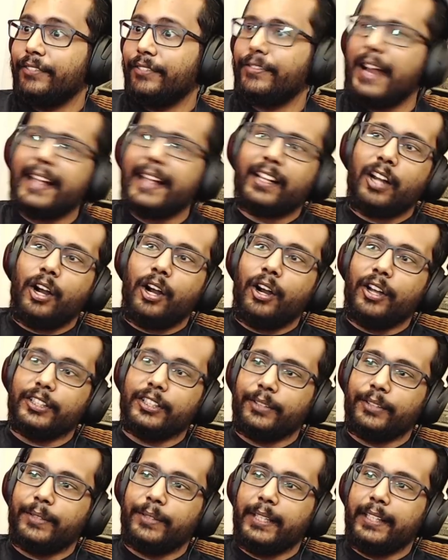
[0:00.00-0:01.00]
Frank
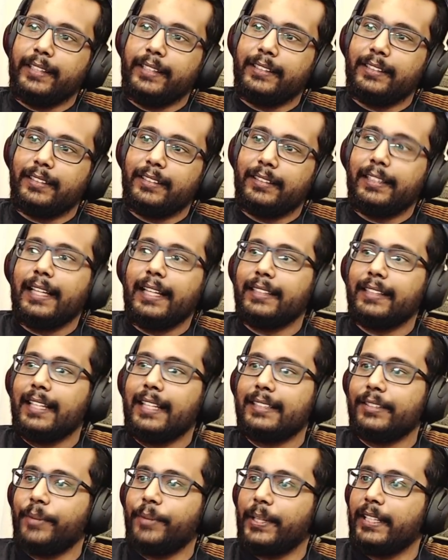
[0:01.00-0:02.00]
Oz, okay, that,
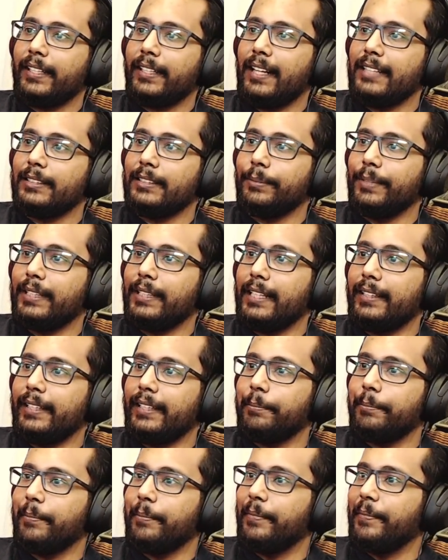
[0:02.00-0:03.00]
that's recognizable, that
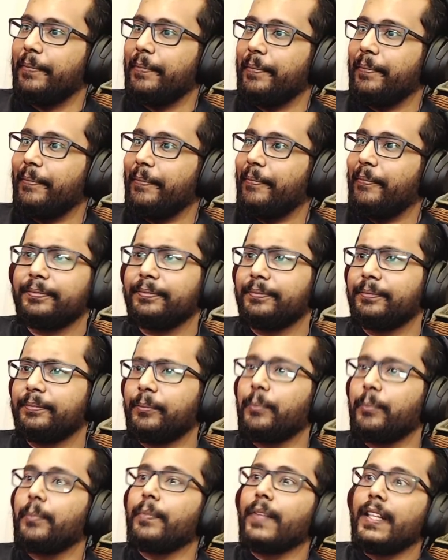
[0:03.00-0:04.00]
name.
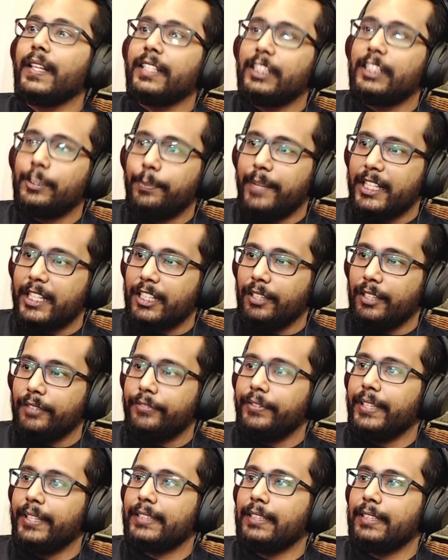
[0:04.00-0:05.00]
Special
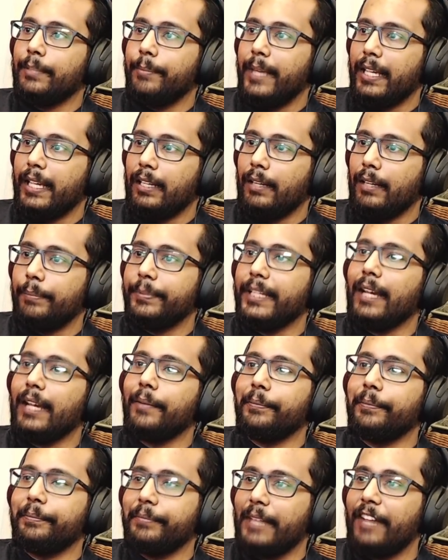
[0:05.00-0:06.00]
effects and makeup.
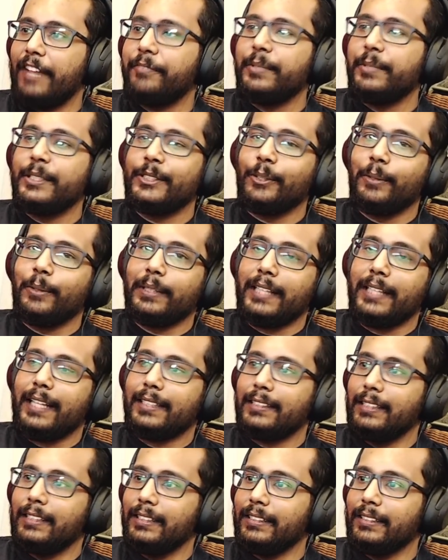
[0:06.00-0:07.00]
Yeah, I've been told
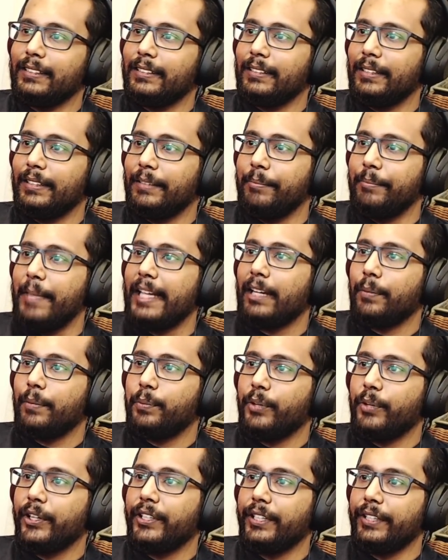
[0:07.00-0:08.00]
that the
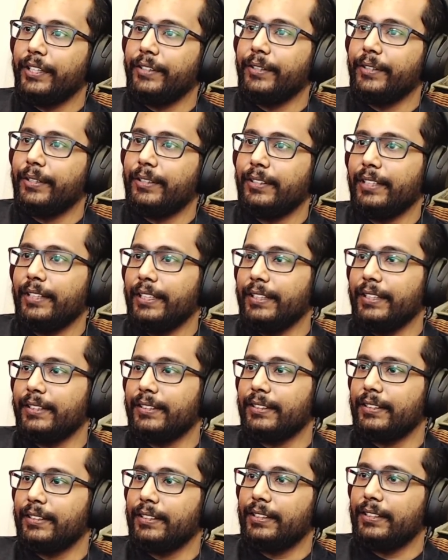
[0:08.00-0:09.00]
makeup work here
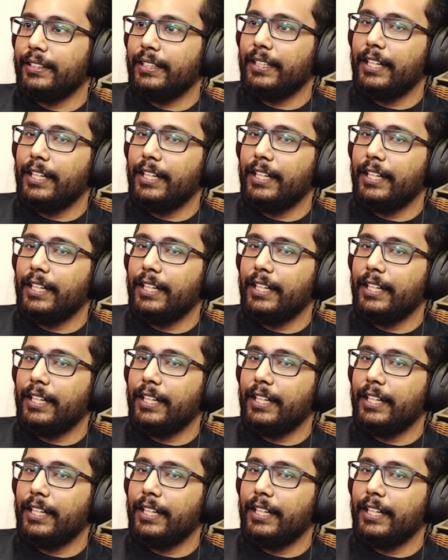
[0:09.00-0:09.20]
is